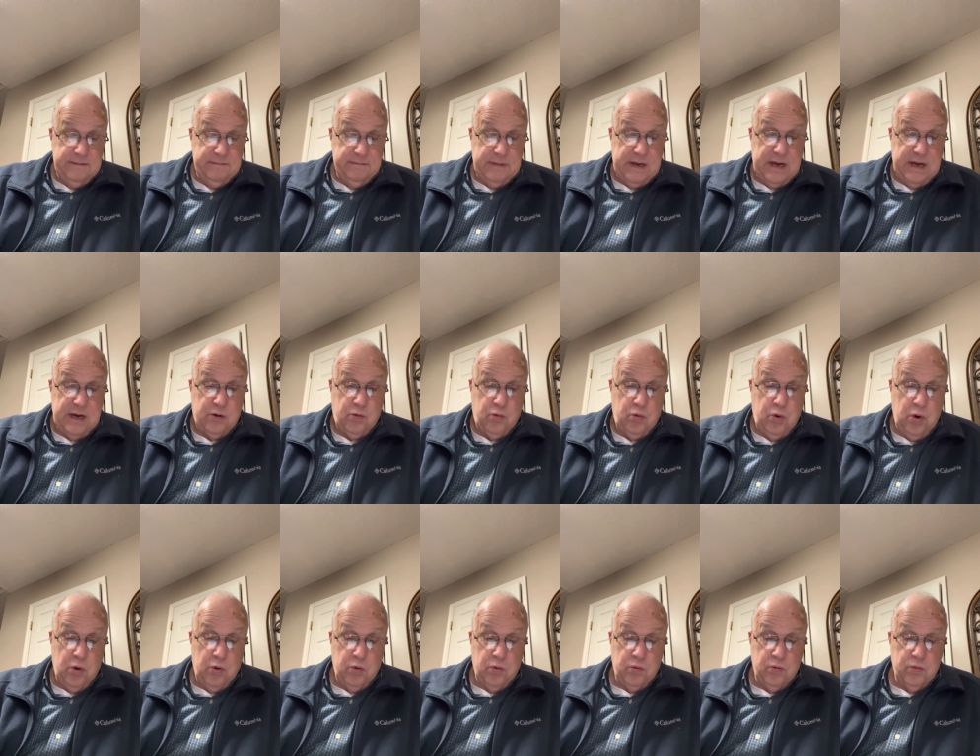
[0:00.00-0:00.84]
My
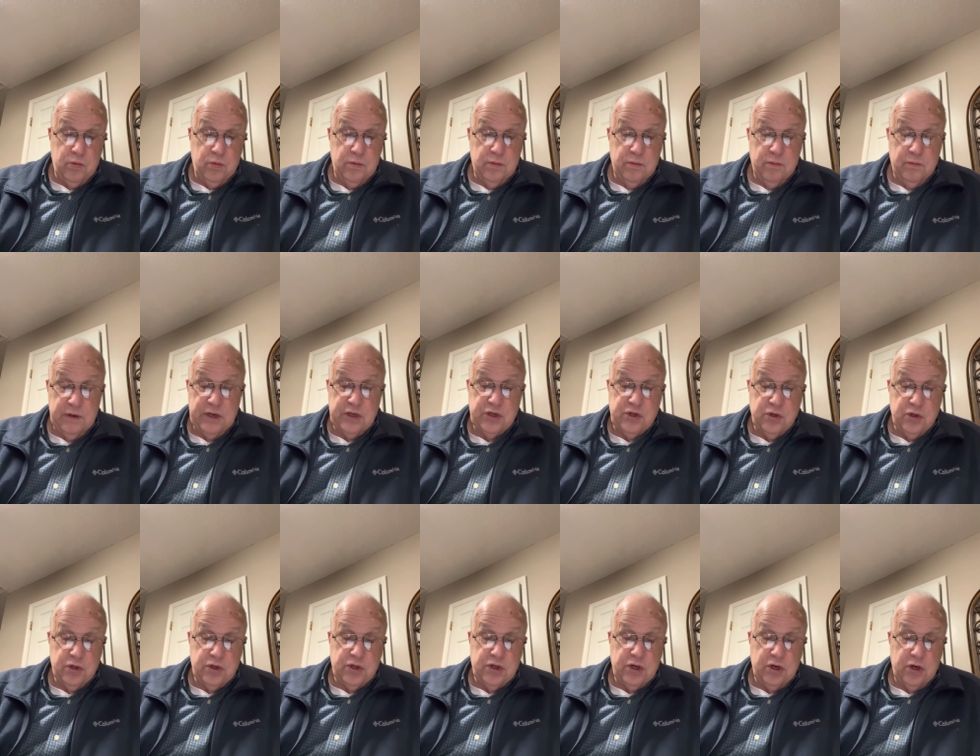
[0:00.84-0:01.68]
quote When it's
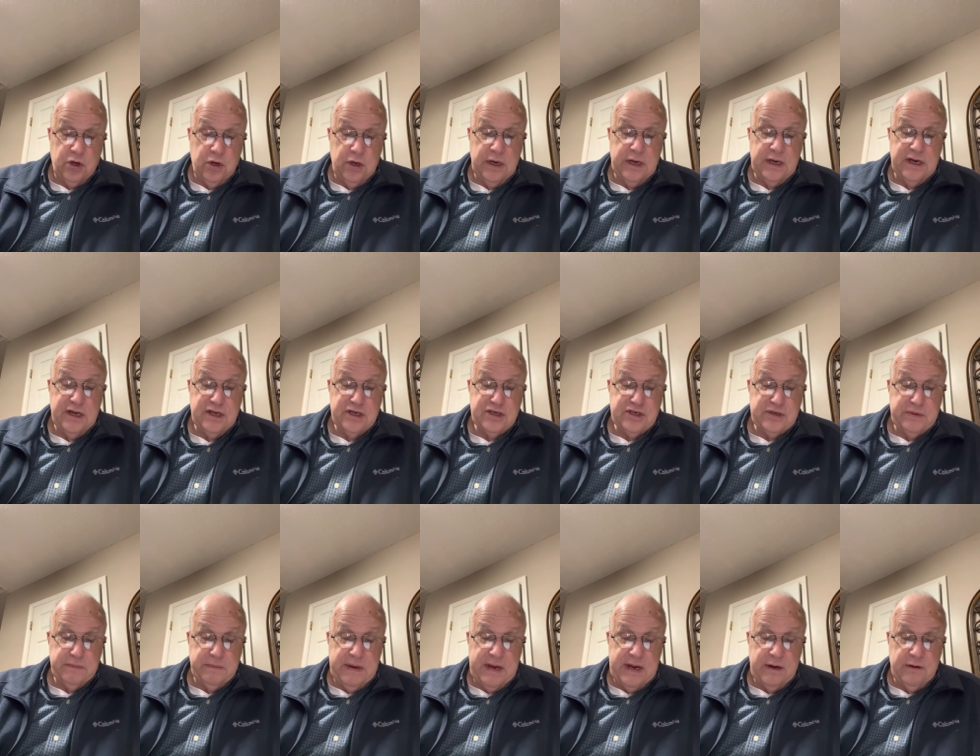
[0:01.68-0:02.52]
your turn, it
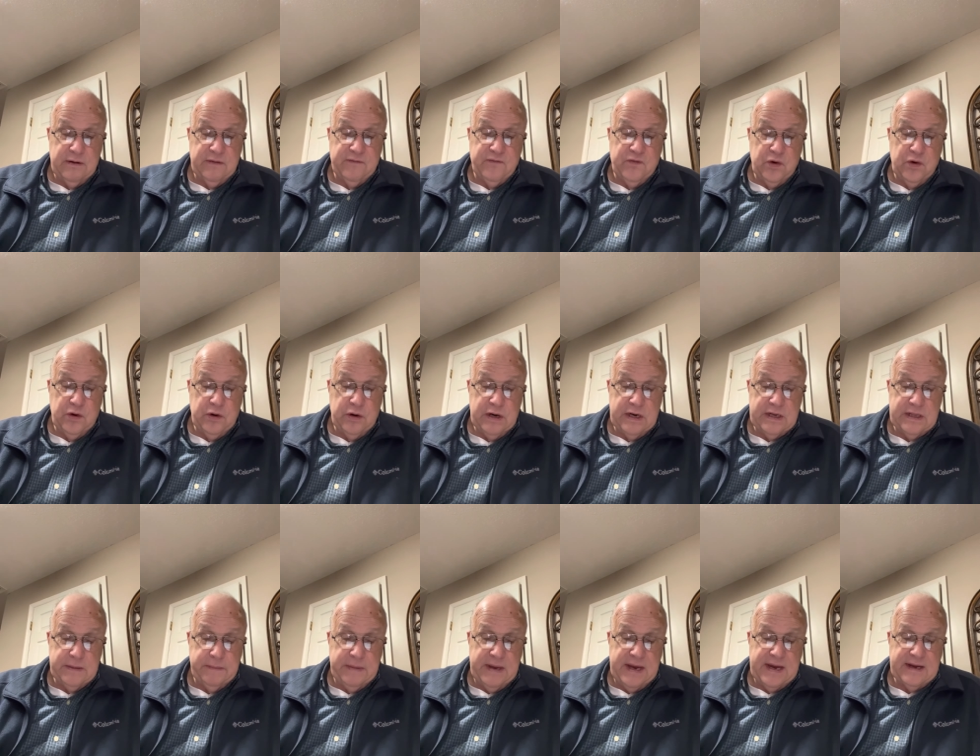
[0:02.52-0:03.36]
doesn't matter if you're
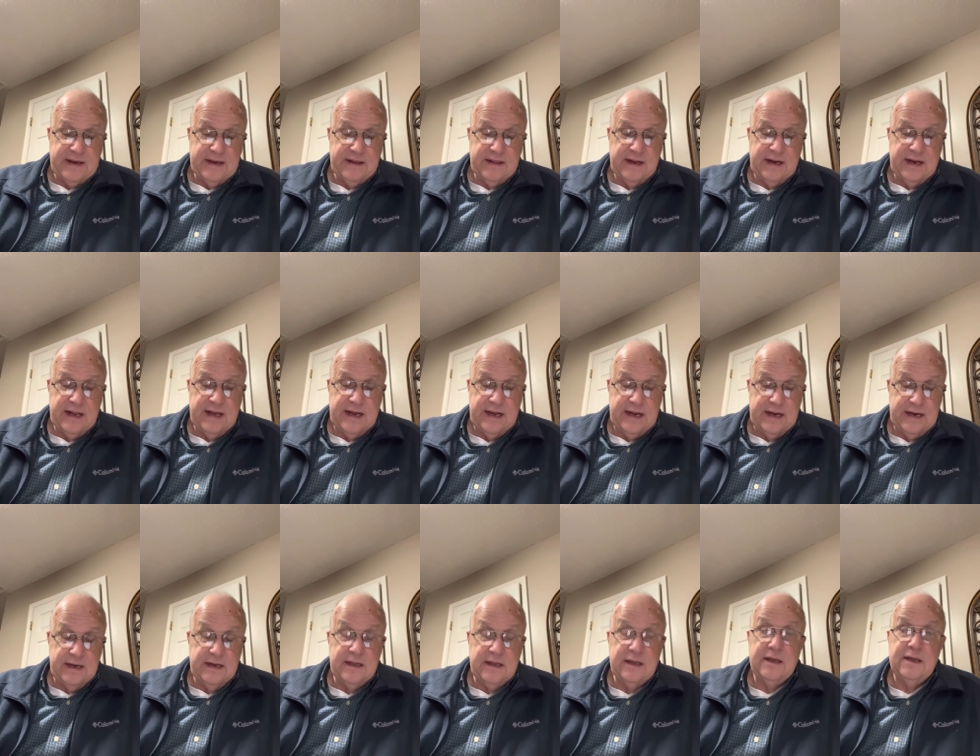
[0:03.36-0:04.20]
at the back of the
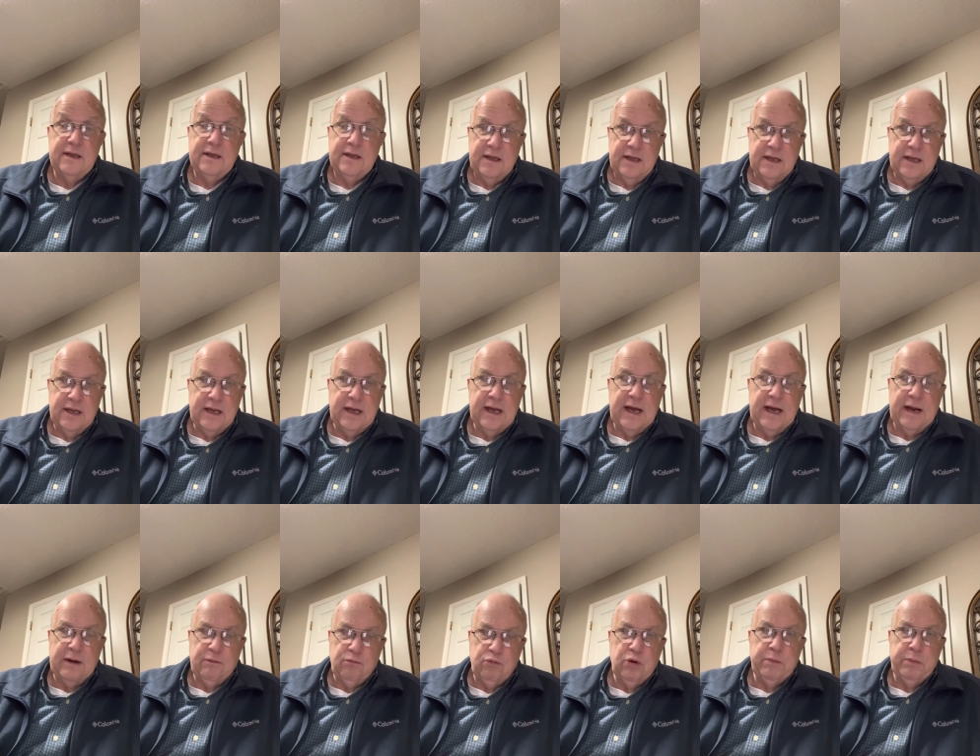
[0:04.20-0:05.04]
line,
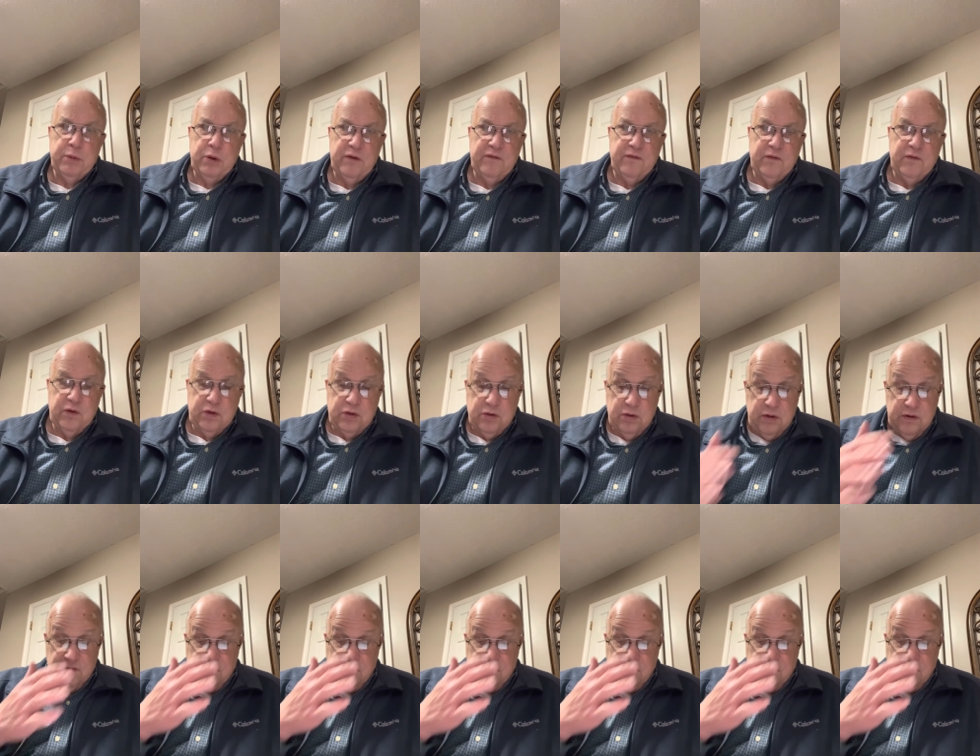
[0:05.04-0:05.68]
God will move you to the